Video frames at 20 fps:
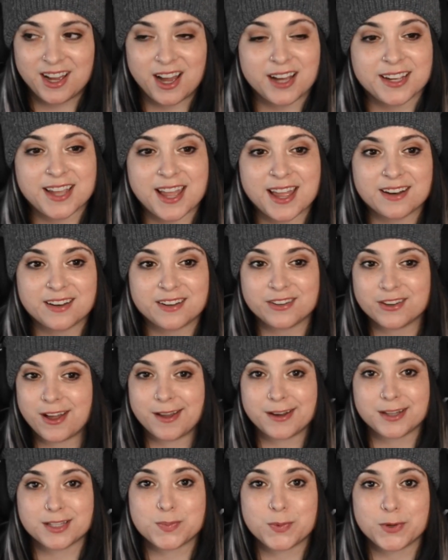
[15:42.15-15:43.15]
Again,
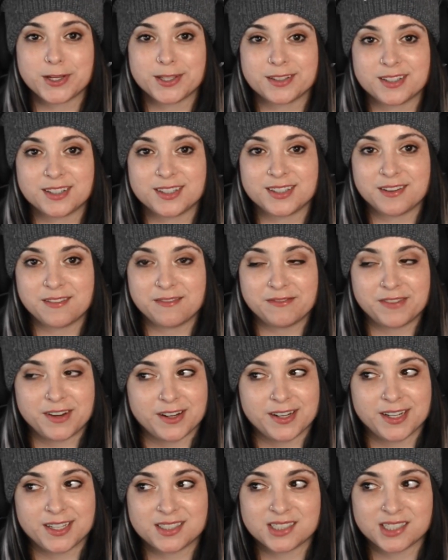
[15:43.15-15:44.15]
not a spoiler,
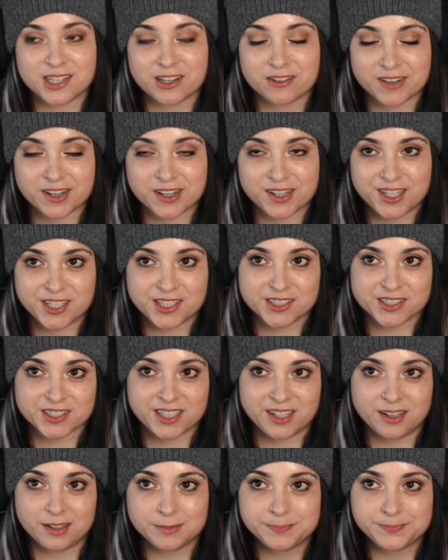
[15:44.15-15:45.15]
very clear very
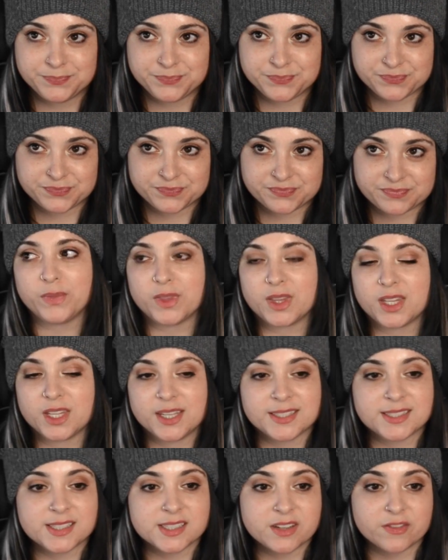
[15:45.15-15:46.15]
early on.
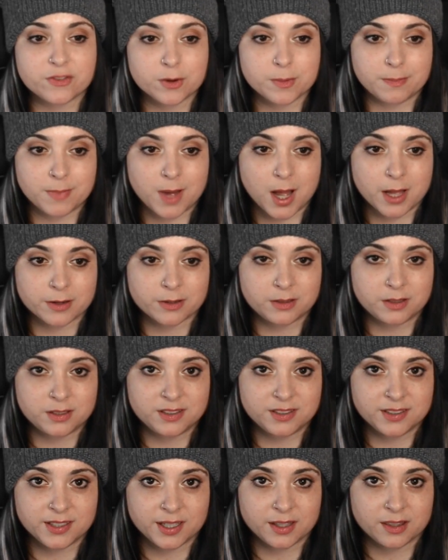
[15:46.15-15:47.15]
It's a different
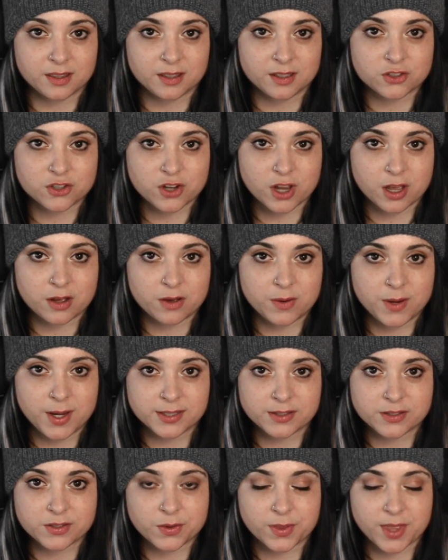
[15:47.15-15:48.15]
model in the show,
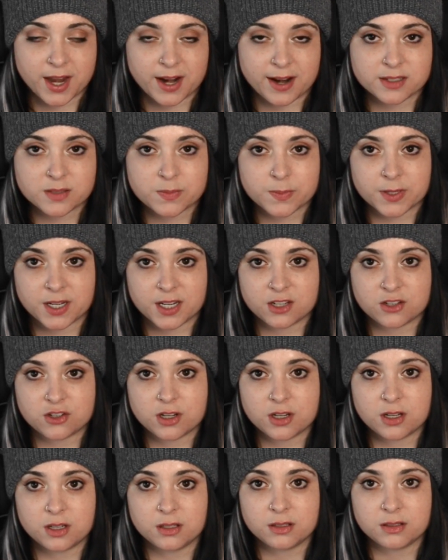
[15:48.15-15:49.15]
and so that
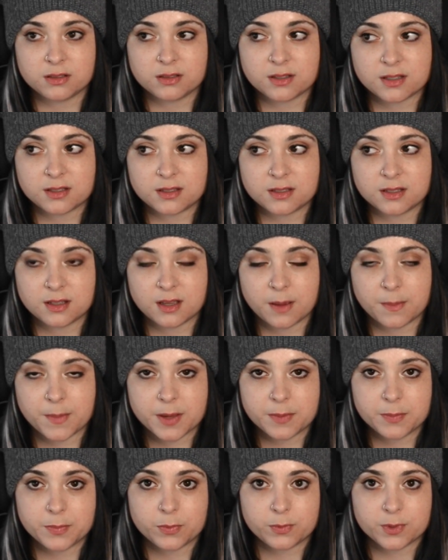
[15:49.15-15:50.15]
explanation doesn't come
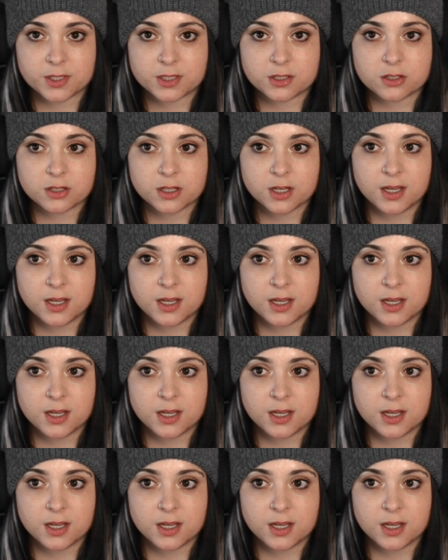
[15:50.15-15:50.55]
up, which